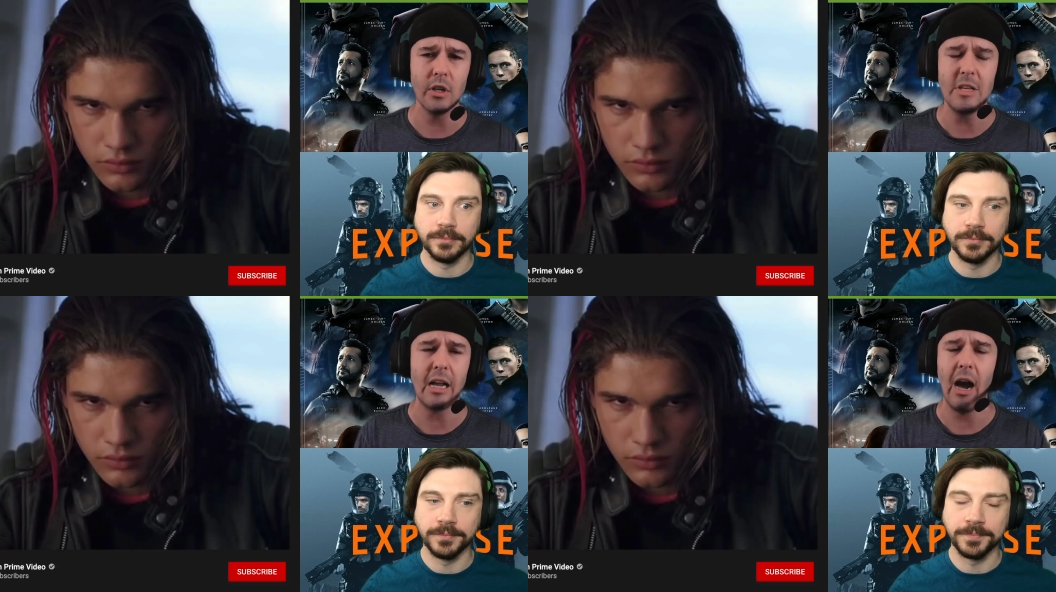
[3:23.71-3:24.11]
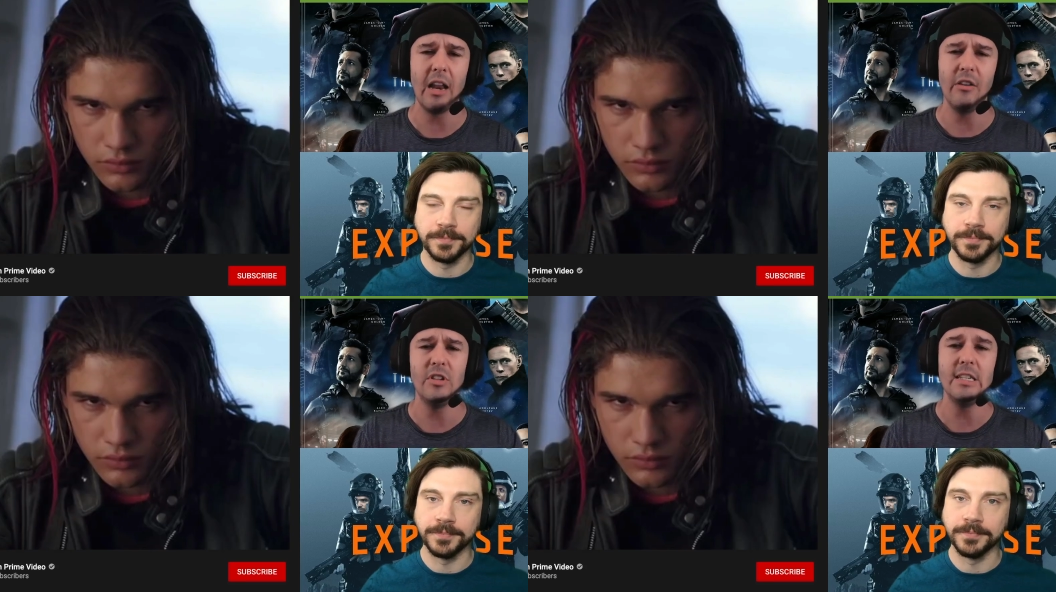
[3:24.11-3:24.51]
Speaker 1: going to be
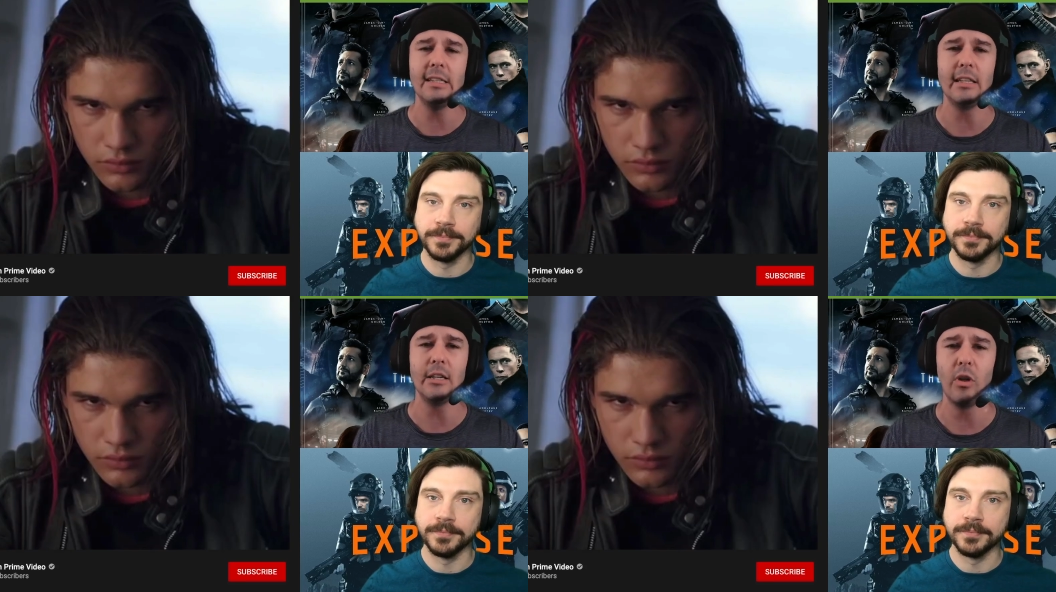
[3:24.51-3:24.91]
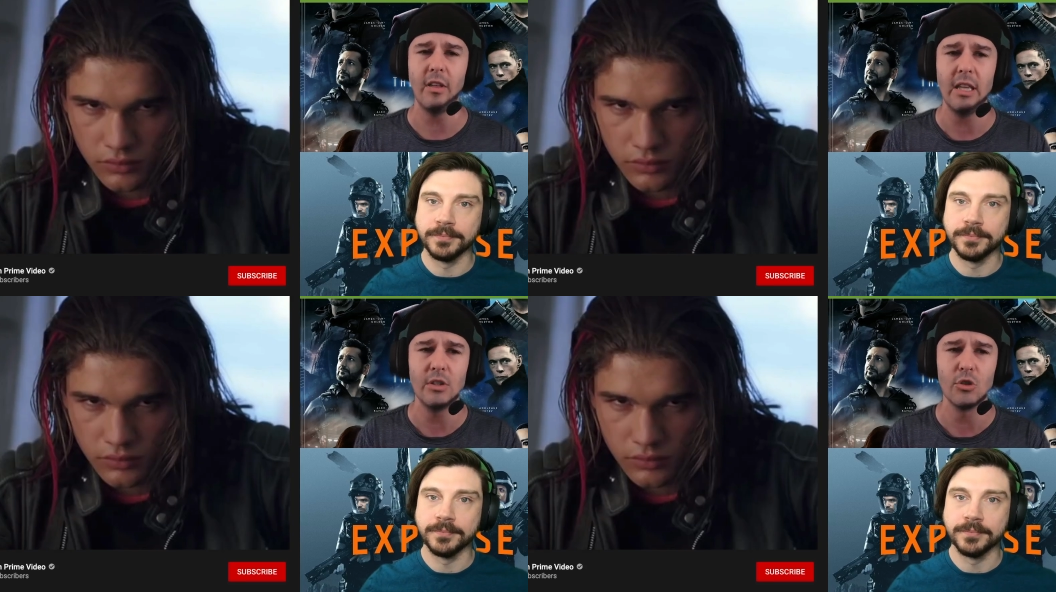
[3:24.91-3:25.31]
kind of dealing with
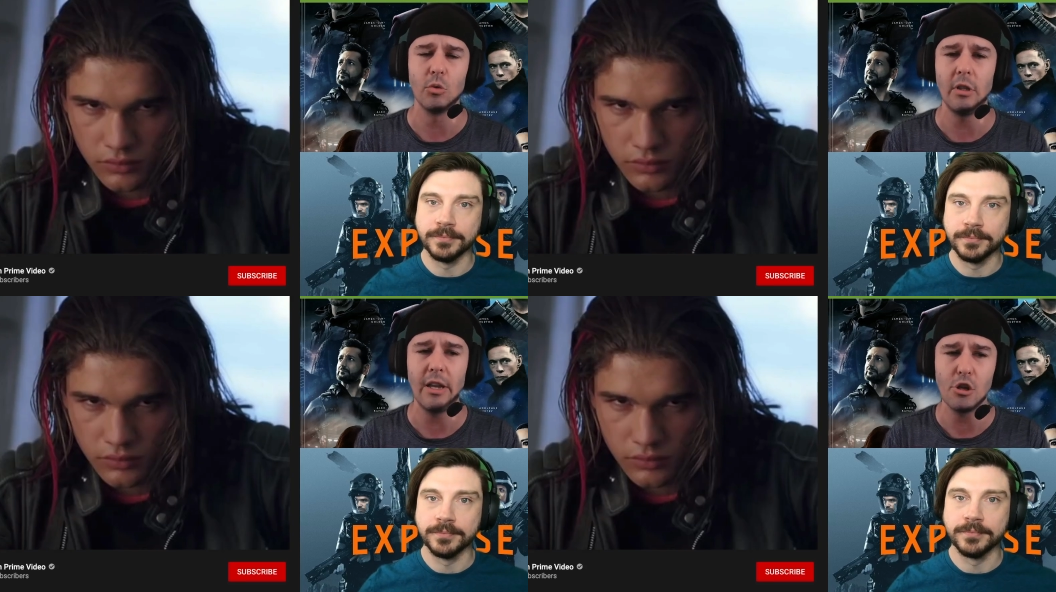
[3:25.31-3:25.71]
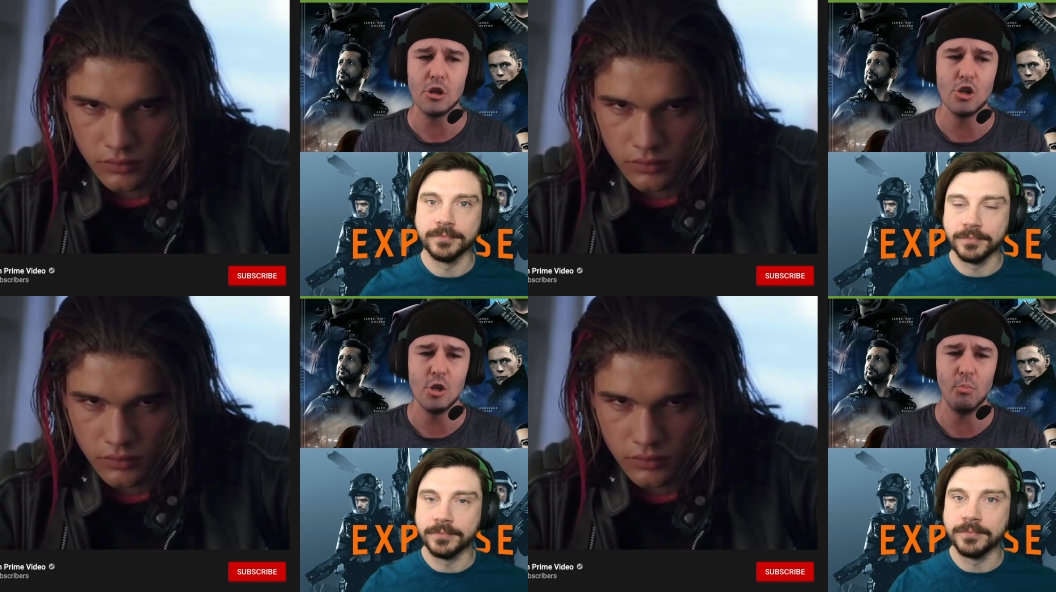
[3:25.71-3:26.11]
his
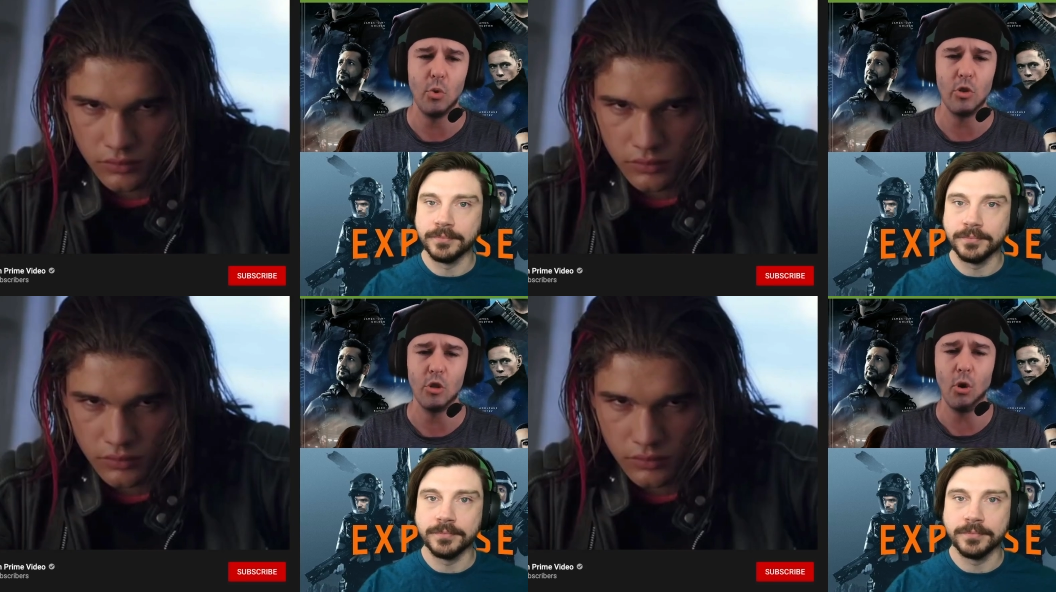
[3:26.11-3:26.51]
relationship with the